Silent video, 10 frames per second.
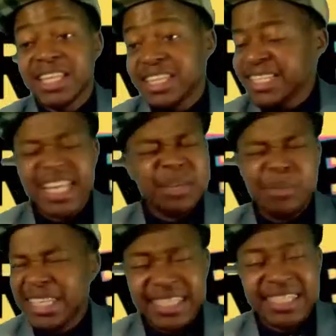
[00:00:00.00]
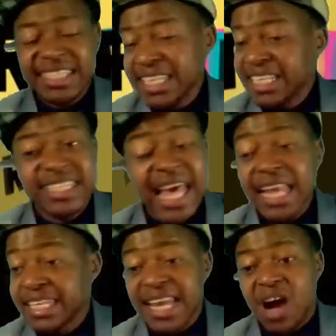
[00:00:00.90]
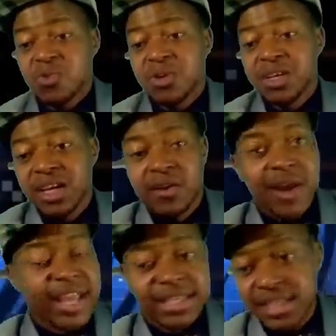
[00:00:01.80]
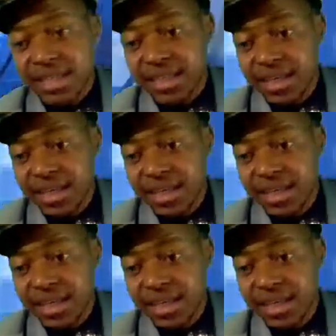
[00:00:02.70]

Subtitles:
this statement didn't start now, right?